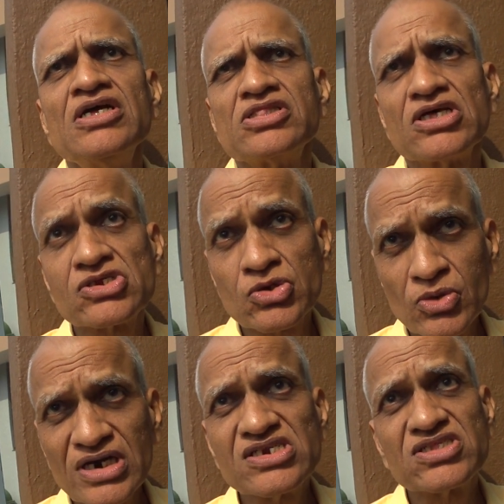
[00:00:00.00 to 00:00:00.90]
the
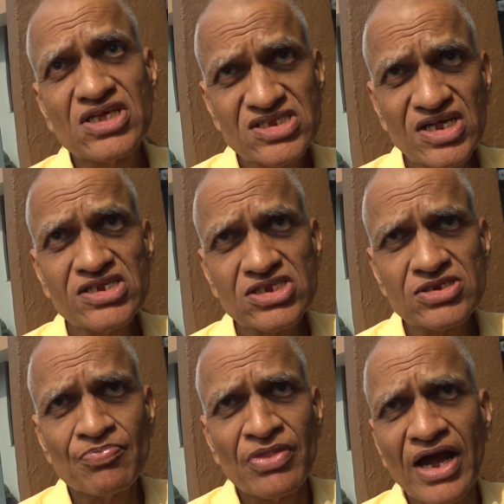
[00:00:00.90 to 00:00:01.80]
students'
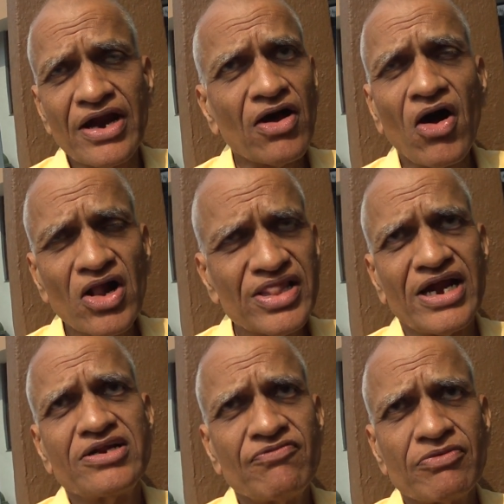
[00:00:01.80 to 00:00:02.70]
thesis, and all
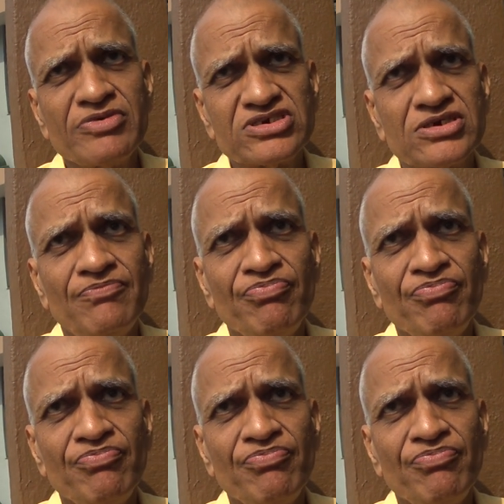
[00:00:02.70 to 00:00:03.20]
that information.